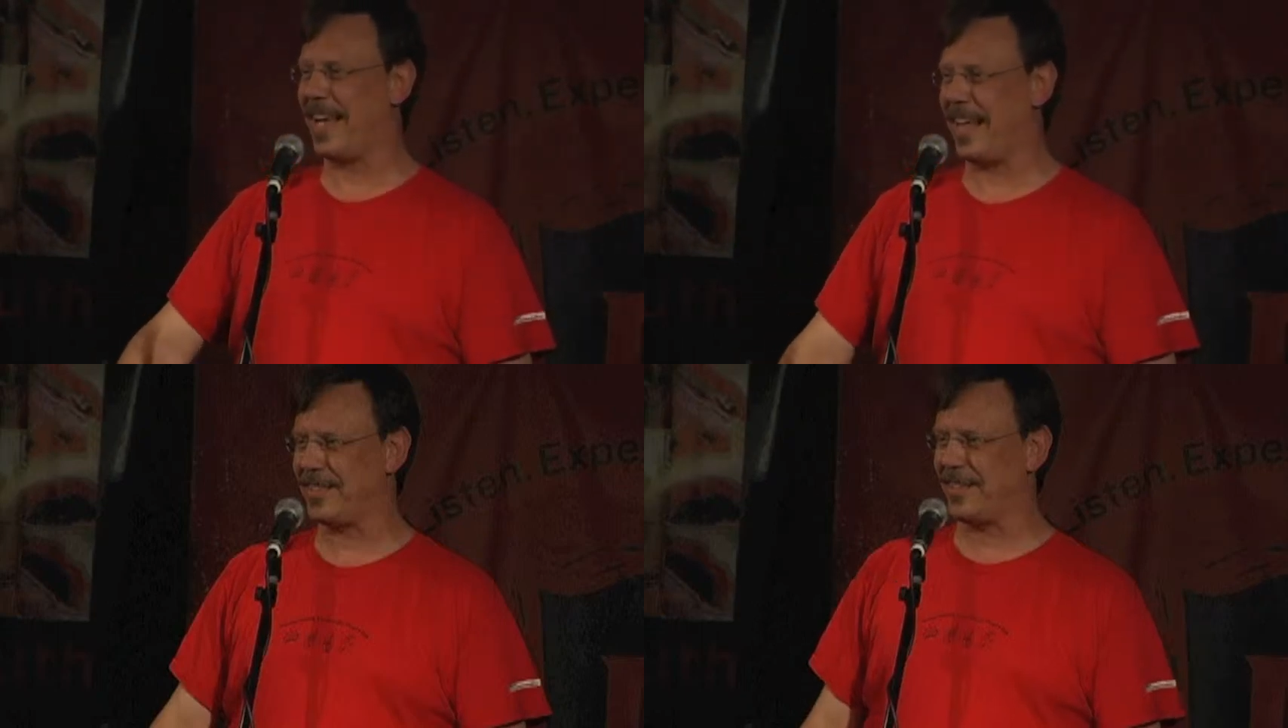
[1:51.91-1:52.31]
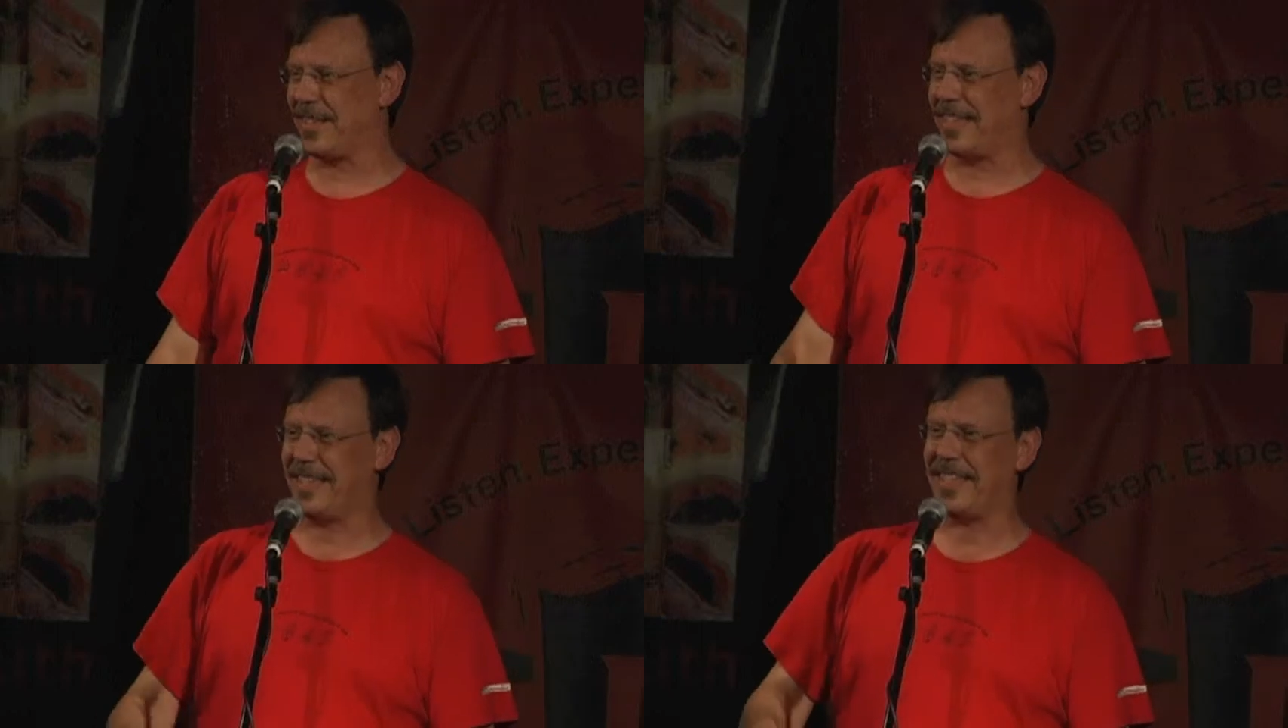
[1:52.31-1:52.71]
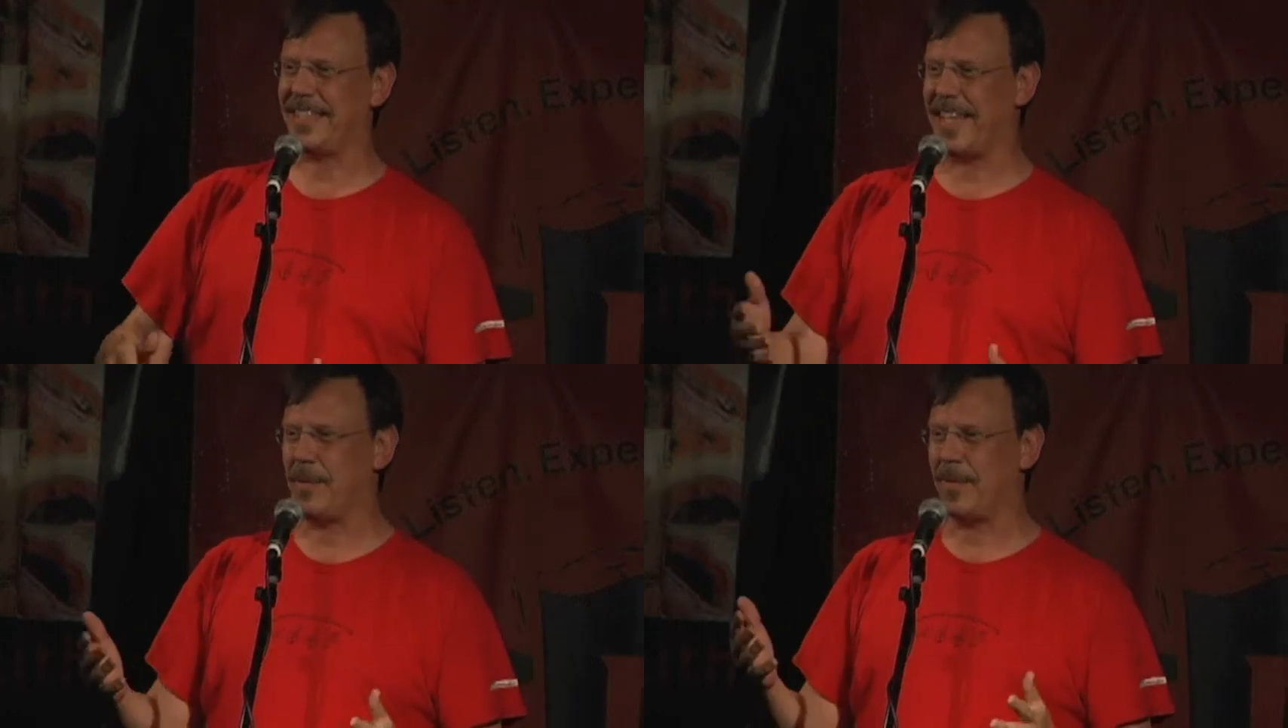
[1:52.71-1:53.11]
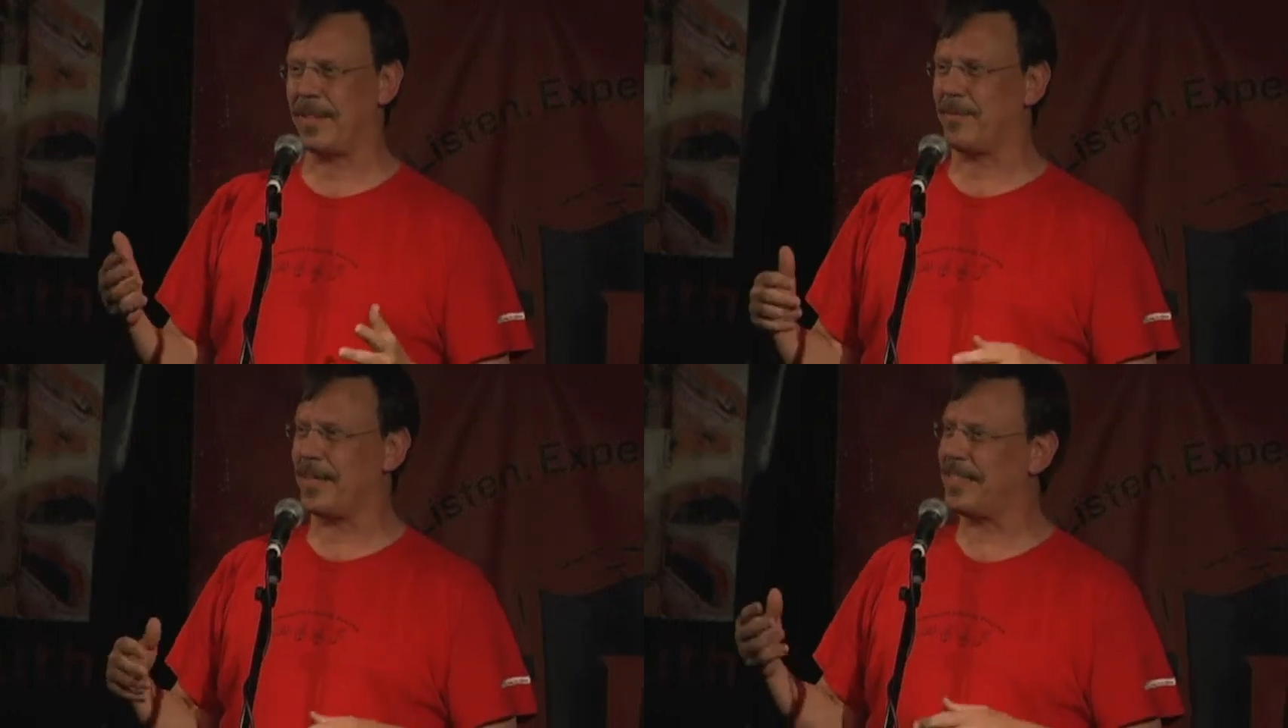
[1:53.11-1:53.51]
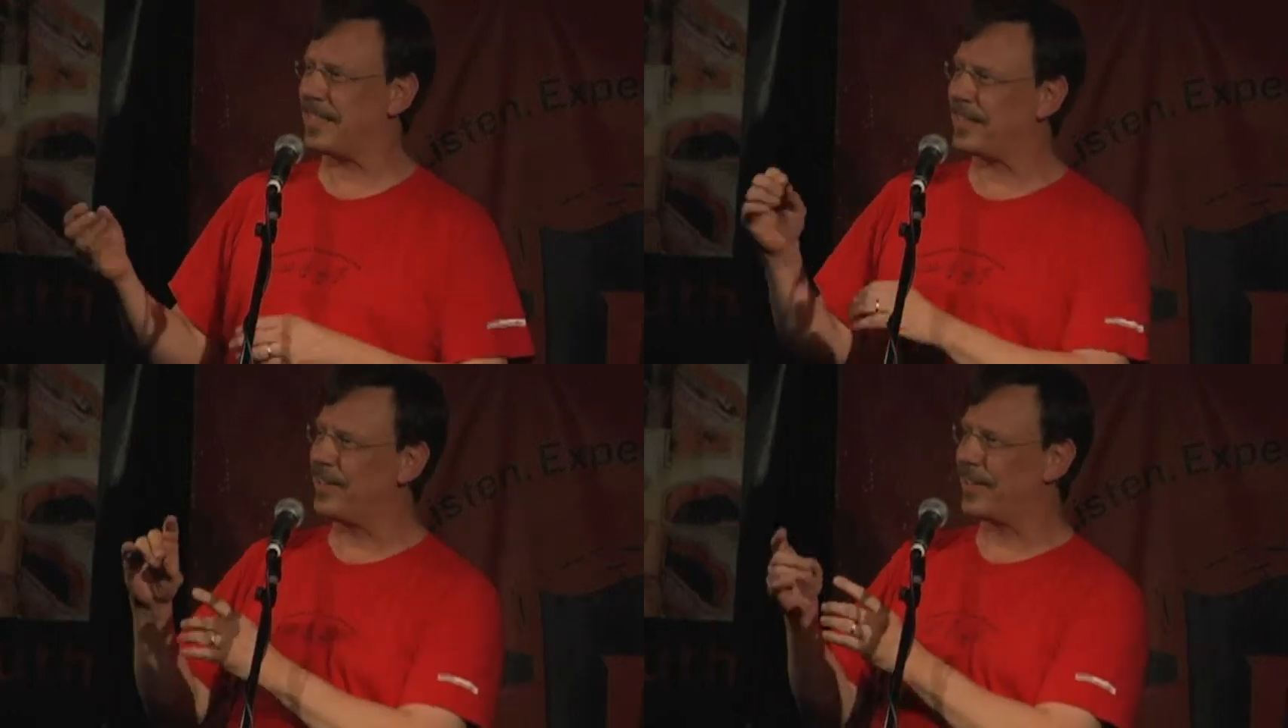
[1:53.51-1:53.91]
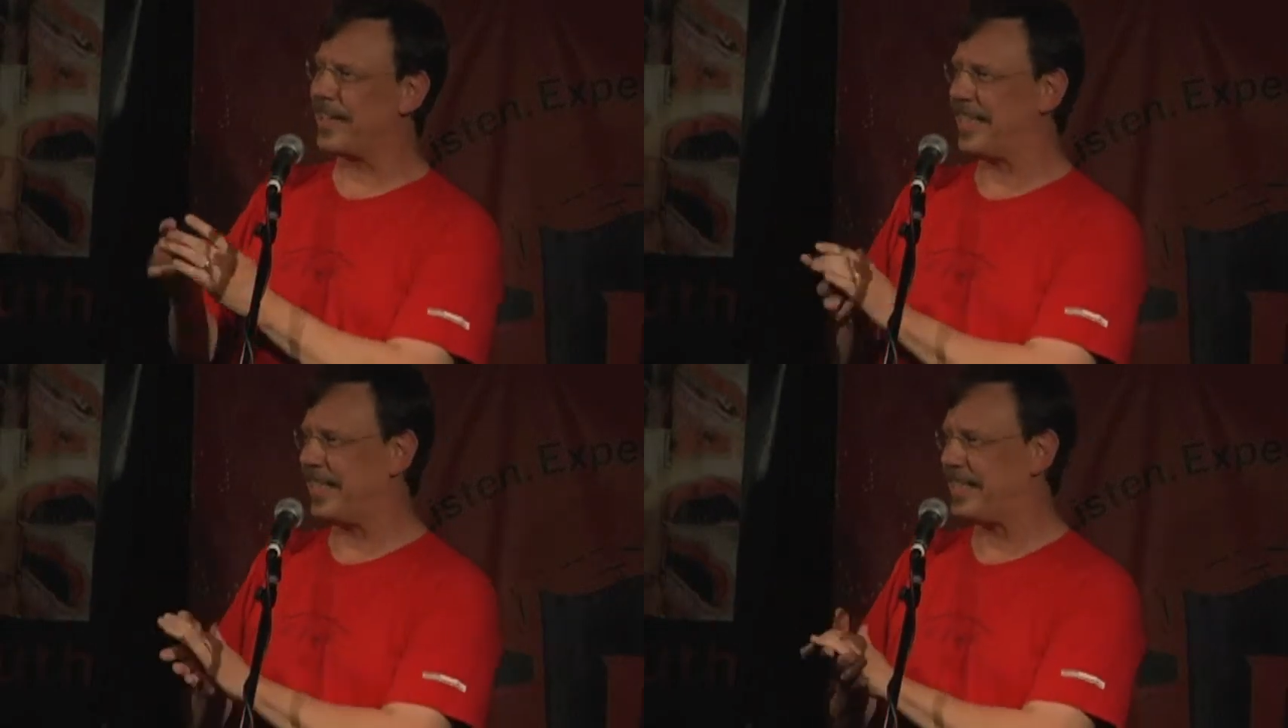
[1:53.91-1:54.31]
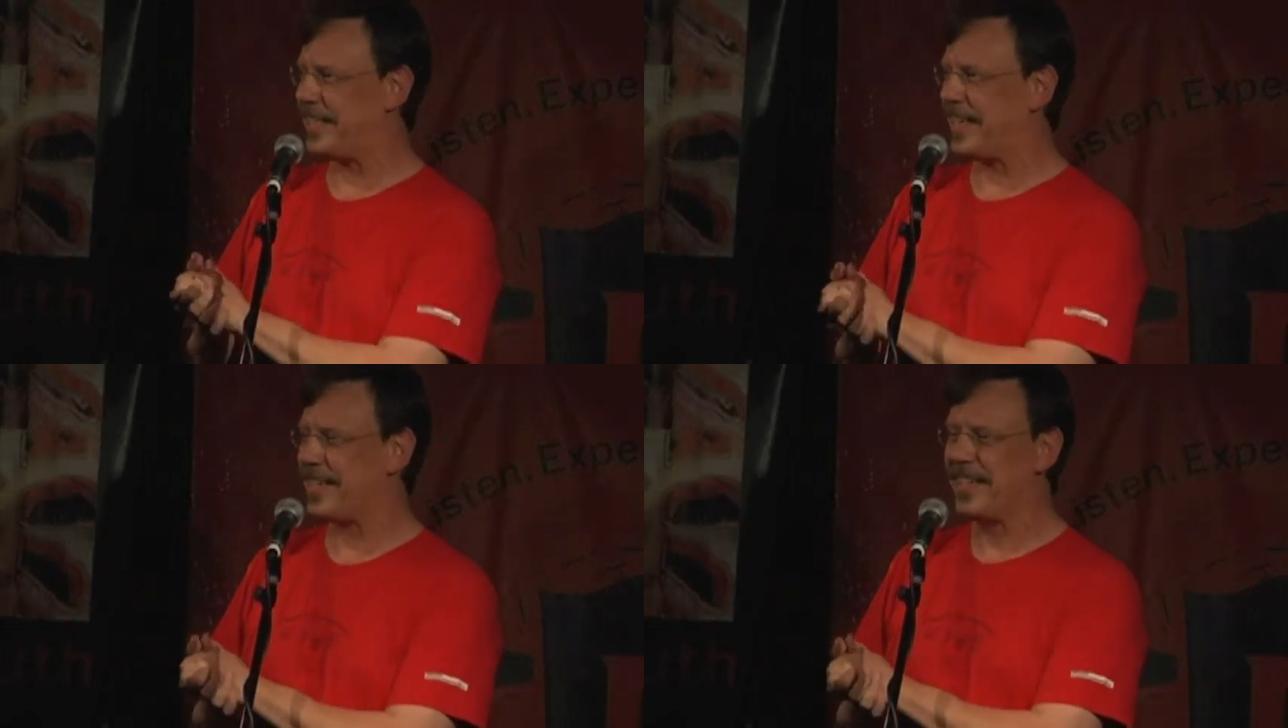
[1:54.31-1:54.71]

hands underneath the table, and we're just looking at each other.